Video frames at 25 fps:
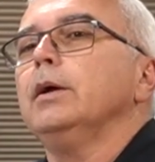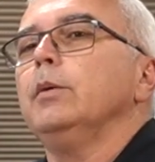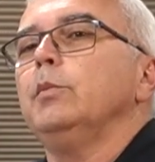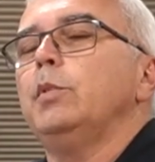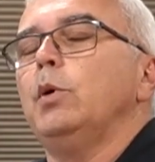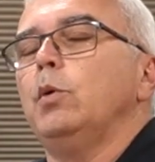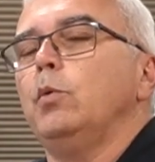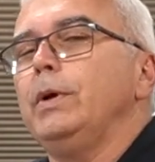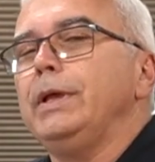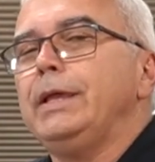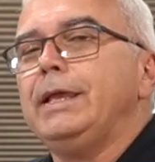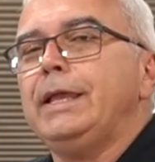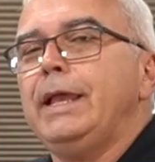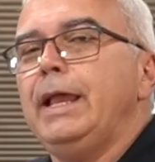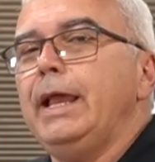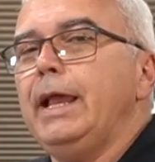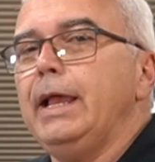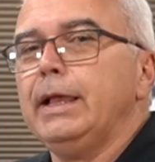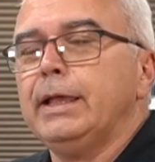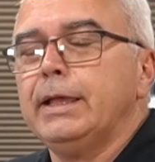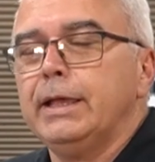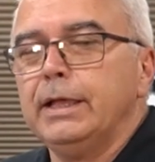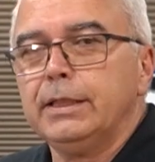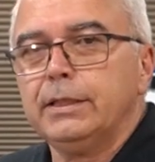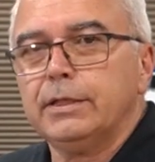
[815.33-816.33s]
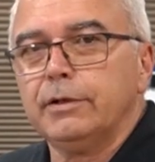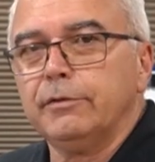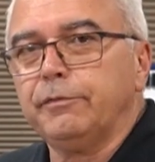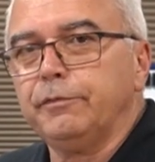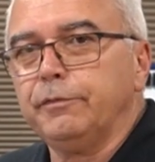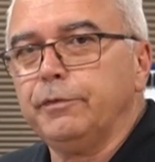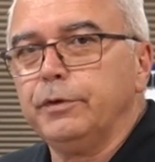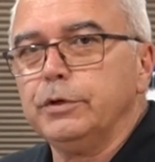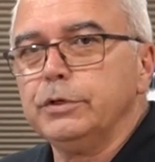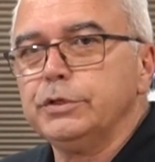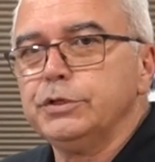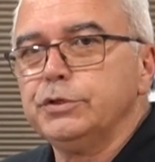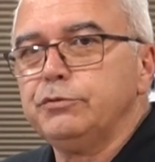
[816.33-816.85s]
But we can't get the
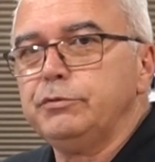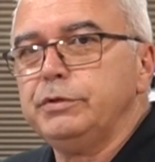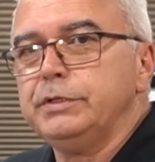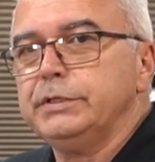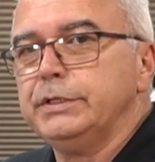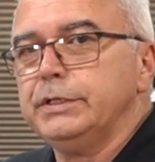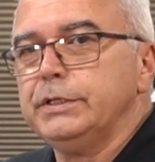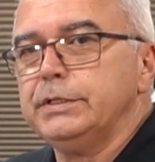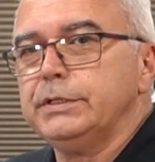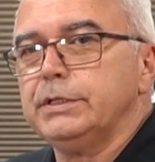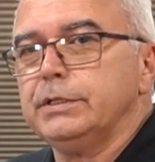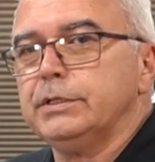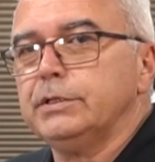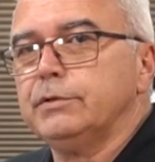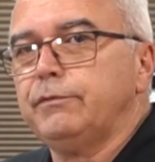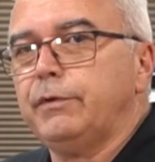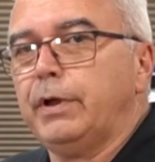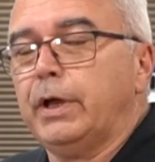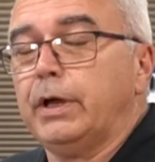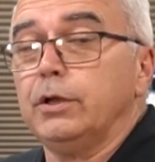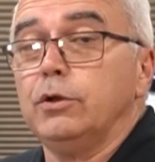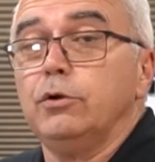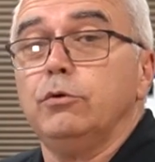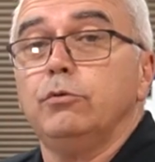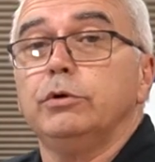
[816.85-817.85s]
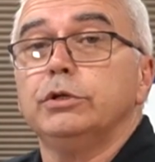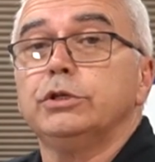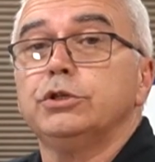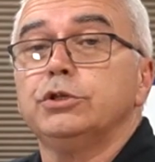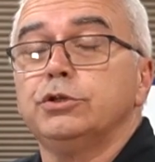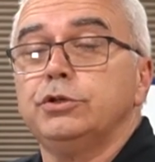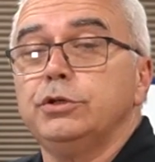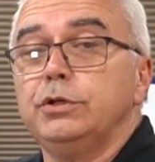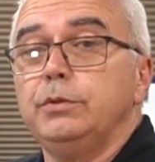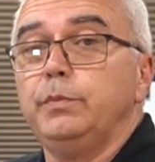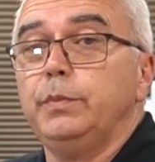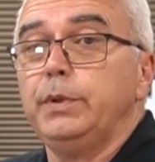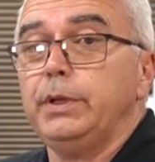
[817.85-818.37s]
first resistance value, which
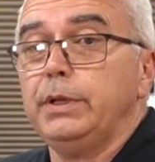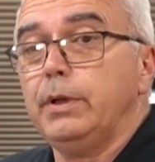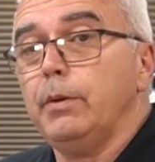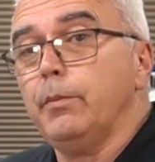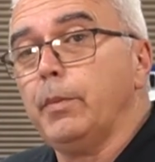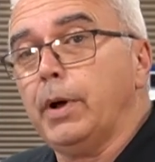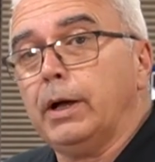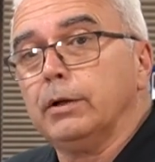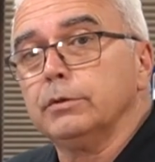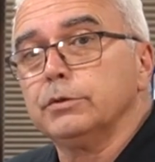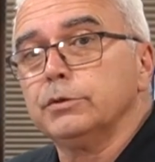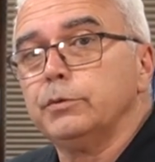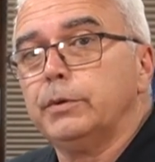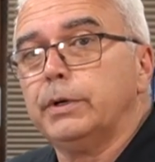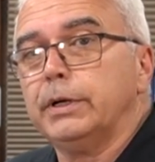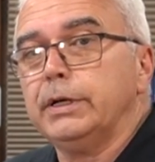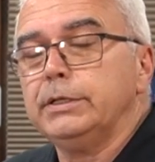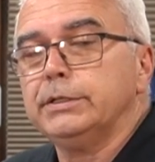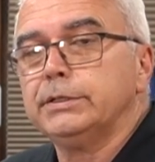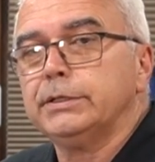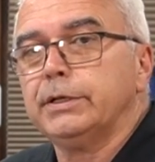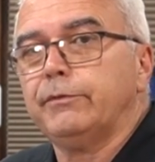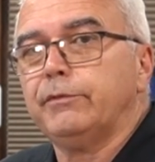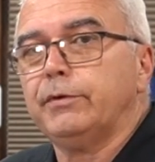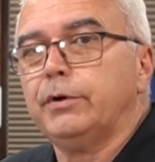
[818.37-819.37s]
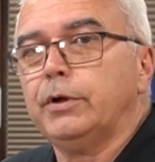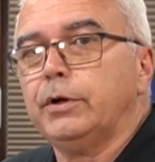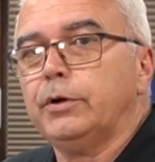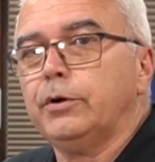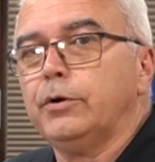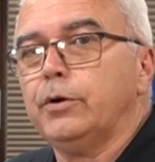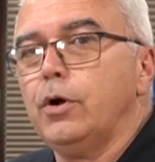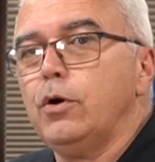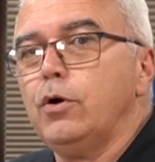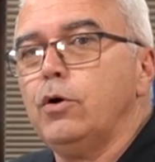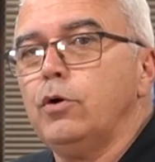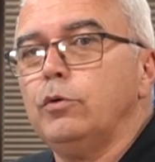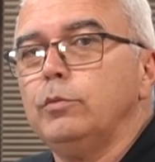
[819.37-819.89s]
should be about
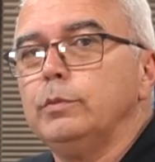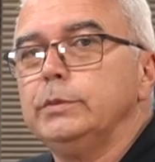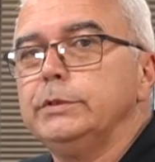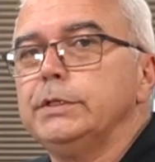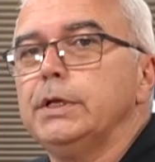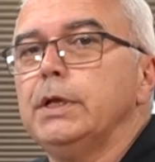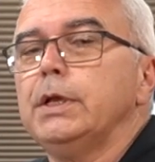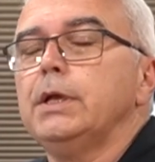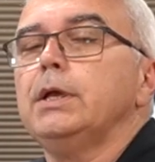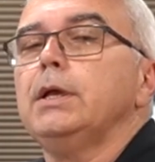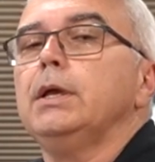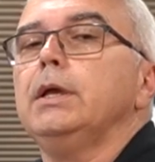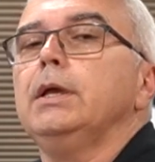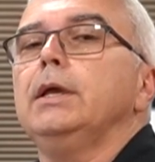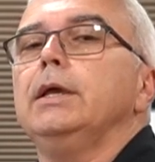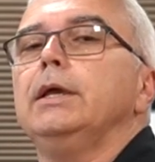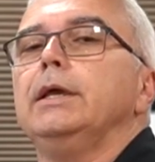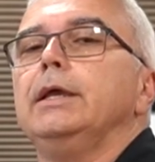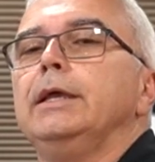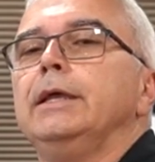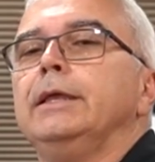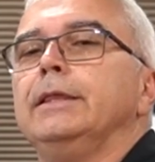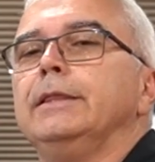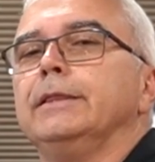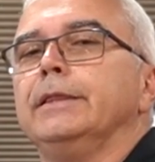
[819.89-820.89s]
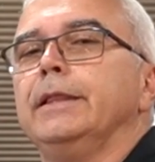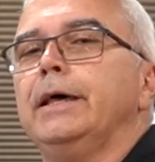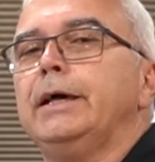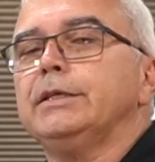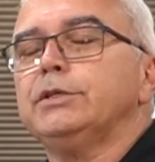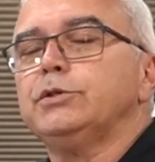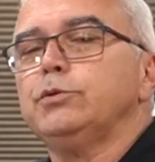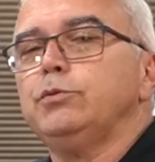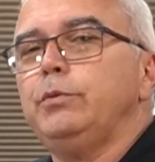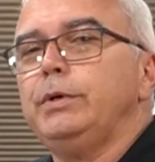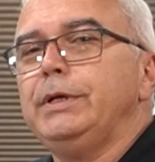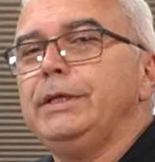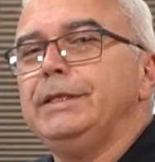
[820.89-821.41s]
2,700 ohms,
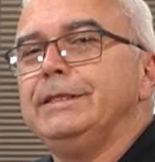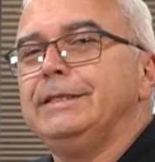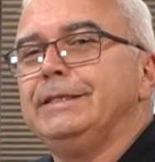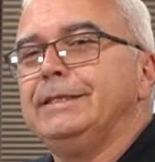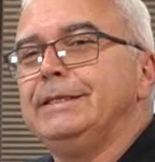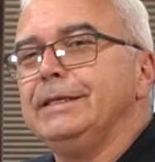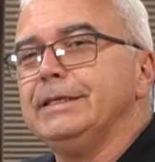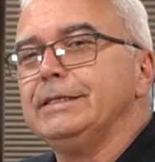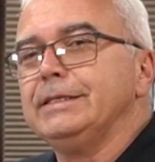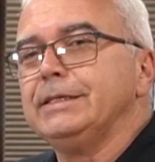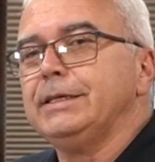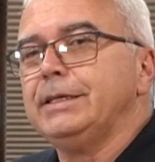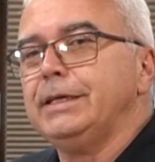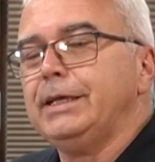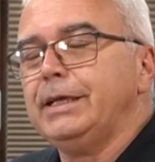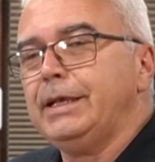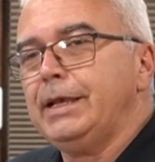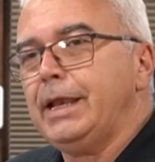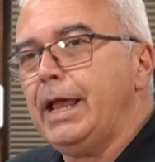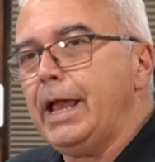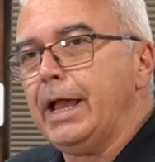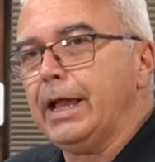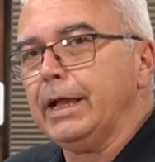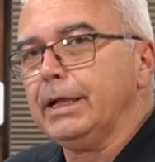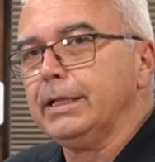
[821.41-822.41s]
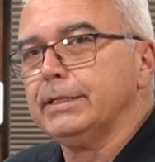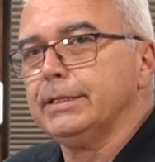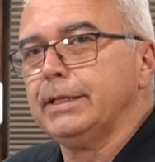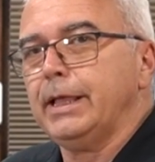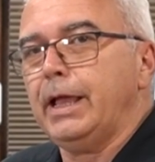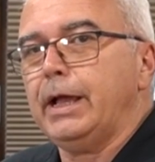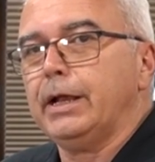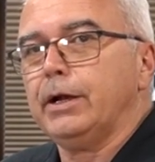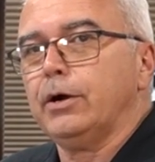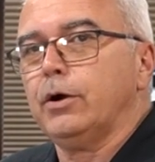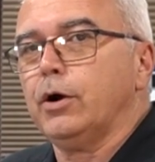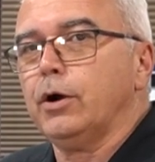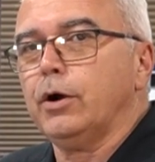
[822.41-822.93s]
unless we disconnect
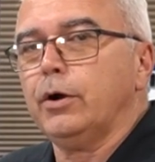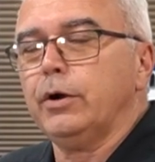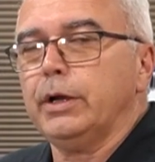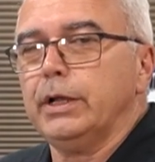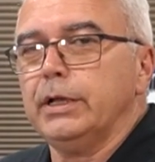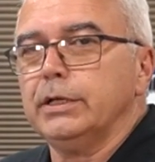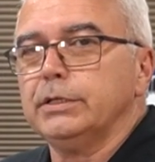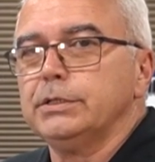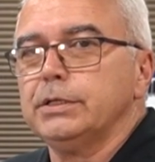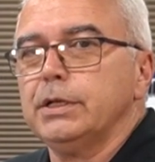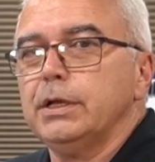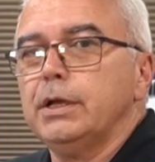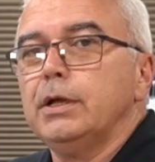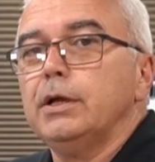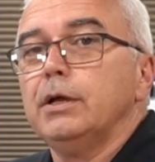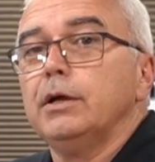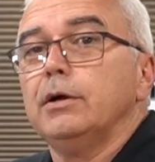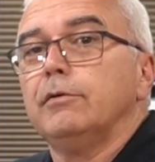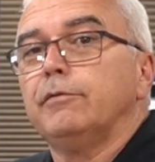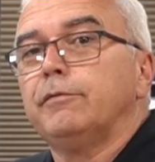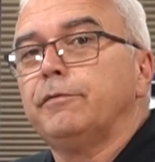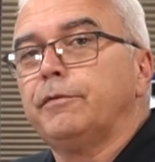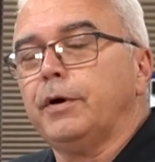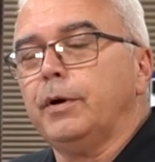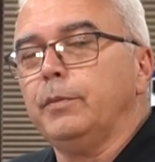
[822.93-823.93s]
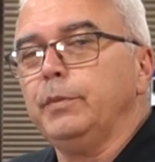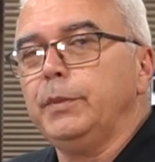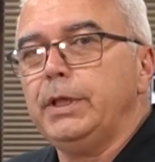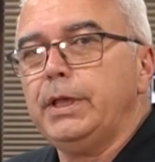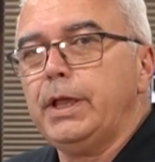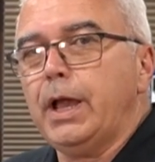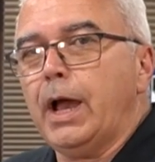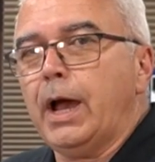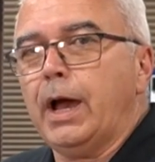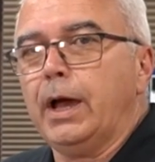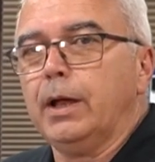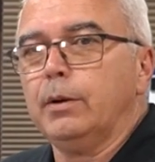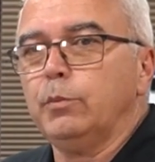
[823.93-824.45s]
that harness from
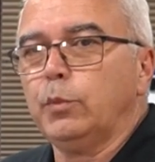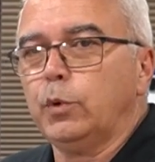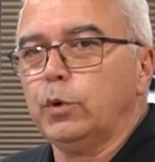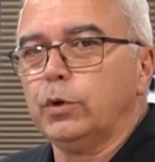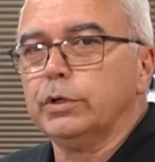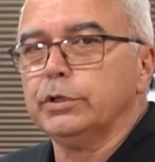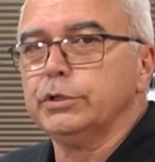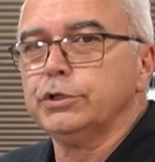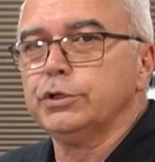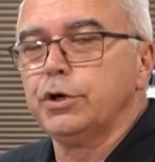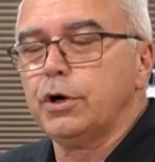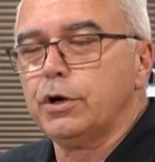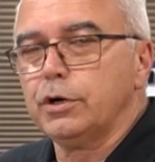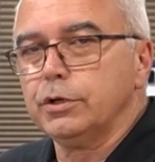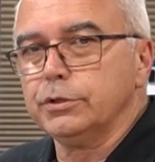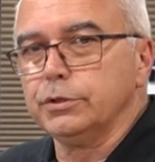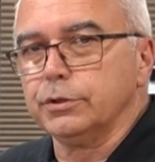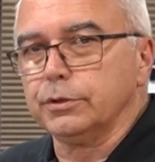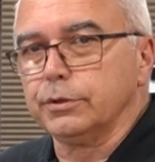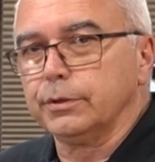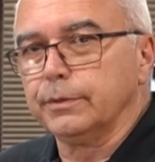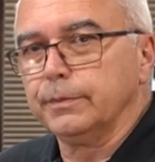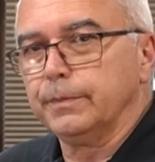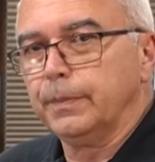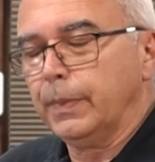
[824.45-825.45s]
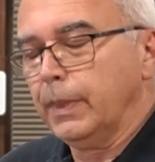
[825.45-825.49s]
the onboard charger.